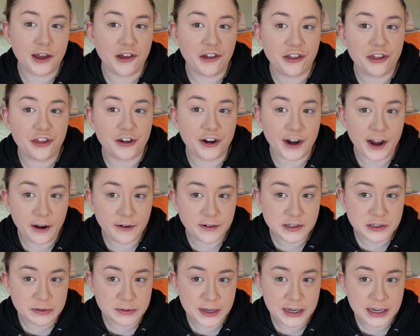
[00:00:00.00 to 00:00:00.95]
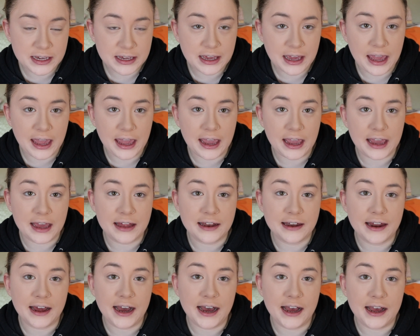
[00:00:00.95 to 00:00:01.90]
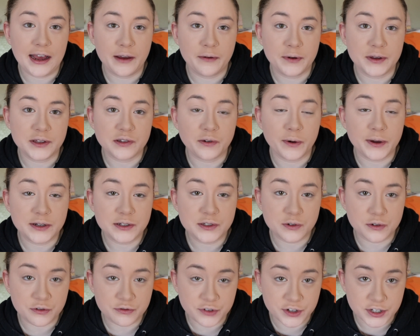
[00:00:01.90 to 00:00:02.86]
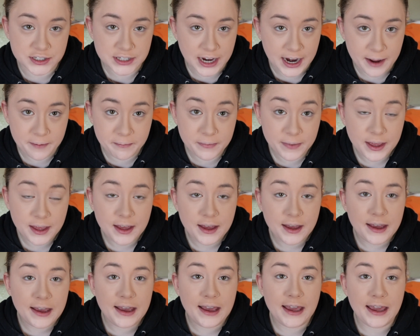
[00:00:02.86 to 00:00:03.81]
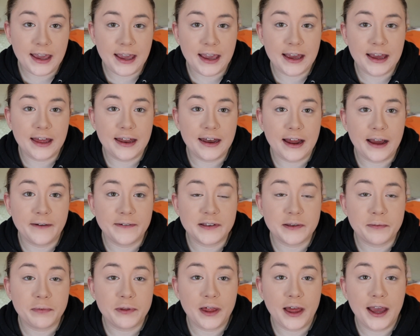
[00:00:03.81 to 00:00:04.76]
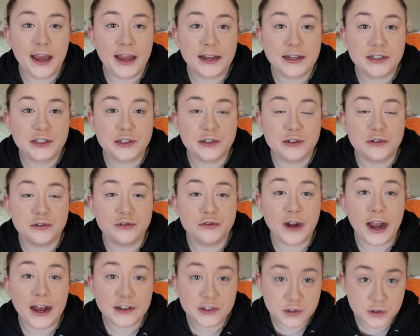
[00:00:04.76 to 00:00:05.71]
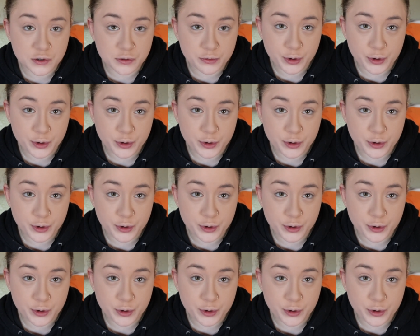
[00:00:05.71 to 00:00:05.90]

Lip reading: 30 hours a week and I was going to school full time. And I was applying to grad school